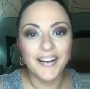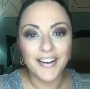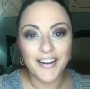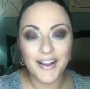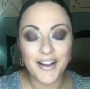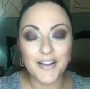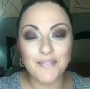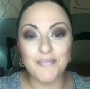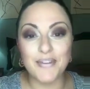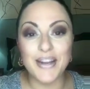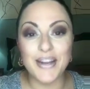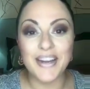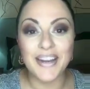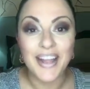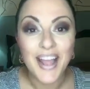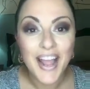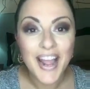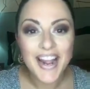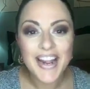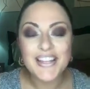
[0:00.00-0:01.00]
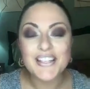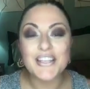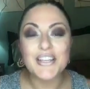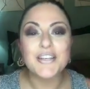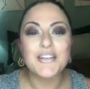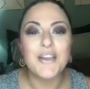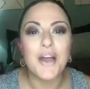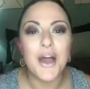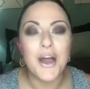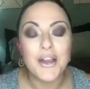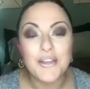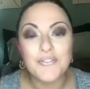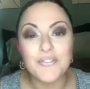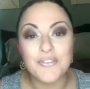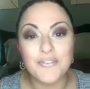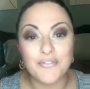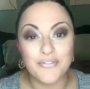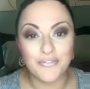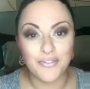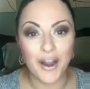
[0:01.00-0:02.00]
I mean, it's like not
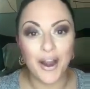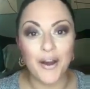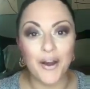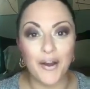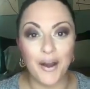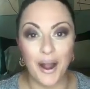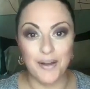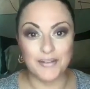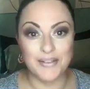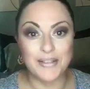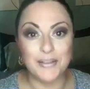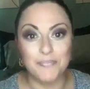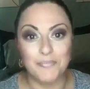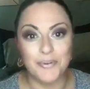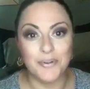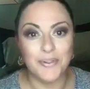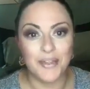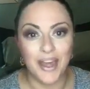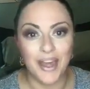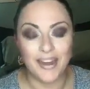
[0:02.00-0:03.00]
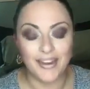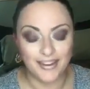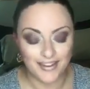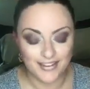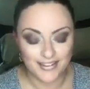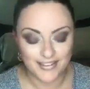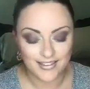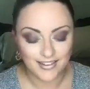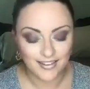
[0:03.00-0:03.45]
even fair how simple that is.